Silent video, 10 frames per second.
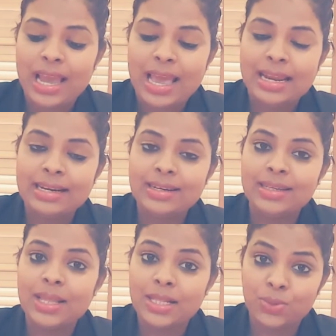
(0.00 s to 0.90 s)
And
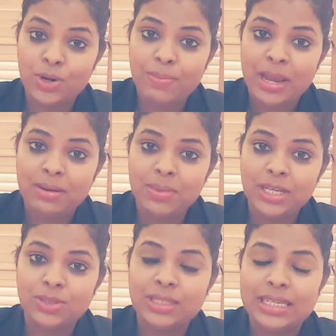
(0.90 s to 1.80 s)
that's what made
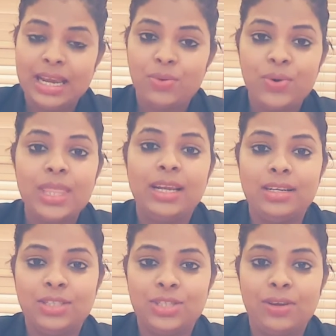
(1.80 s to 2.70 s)
me to stay with the
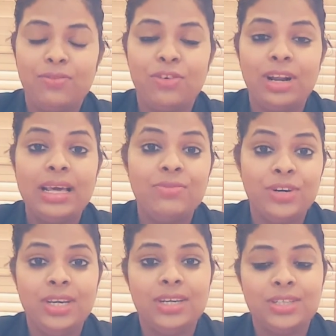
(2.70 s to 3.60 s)
industry for
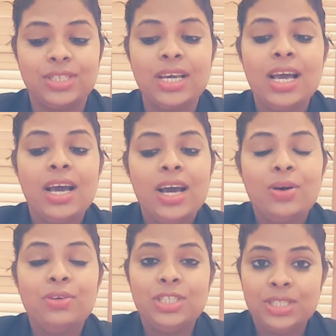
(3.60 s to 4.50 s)
11 years,
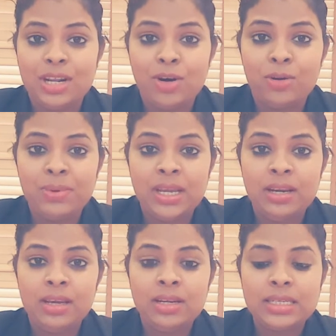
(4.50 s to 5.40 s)
which is a long
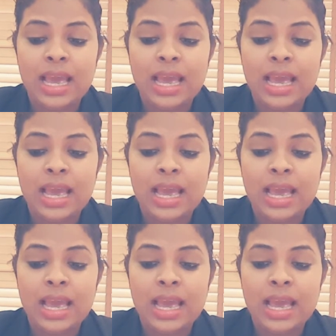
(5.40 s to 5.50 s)
period.